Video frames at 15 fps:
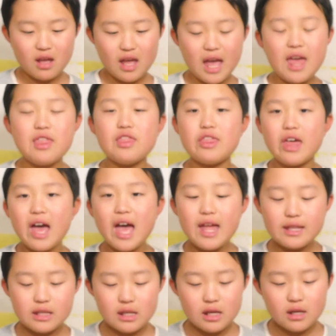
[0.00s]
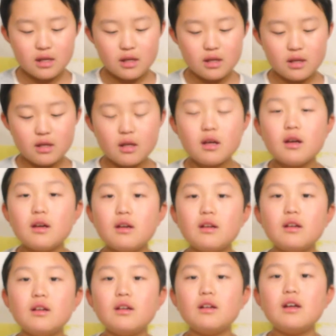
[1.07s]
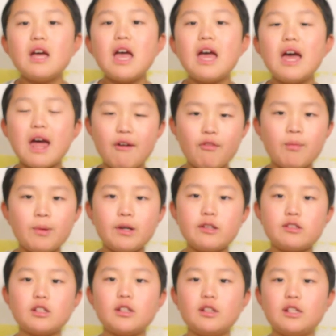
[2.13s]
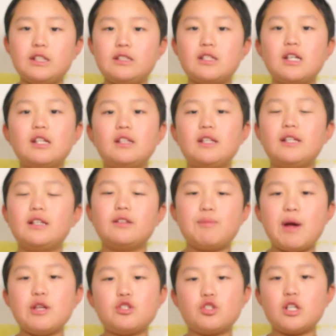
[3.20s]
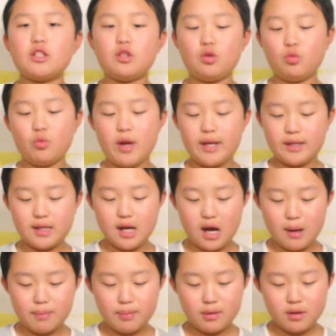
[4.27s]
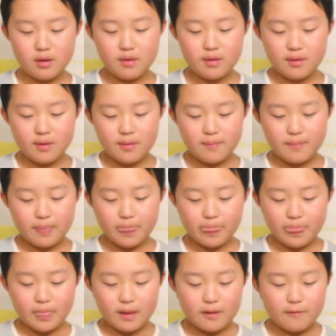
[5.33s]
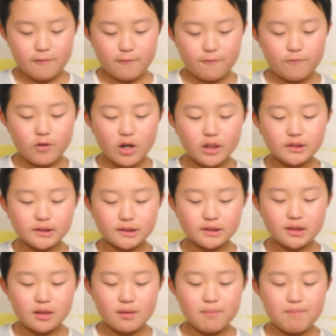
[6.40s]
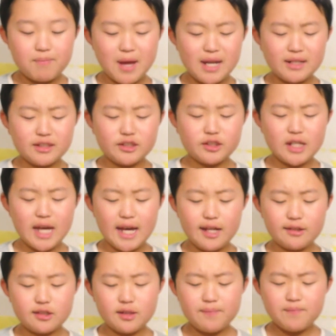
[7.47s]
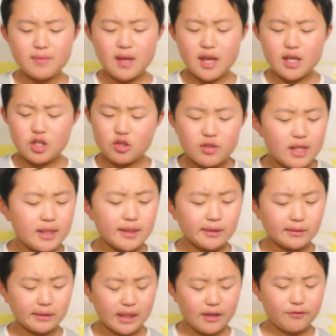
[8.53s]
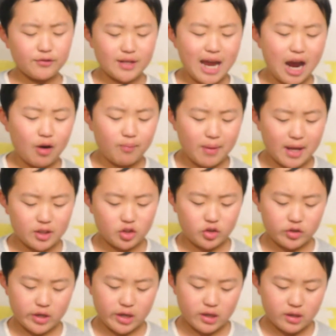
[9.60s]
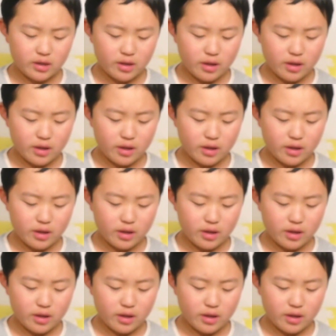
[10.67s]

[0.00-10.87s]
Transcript: And then everybody's suddenly telling Petra to wake up. First, Ben says, You need to leave now, Petra.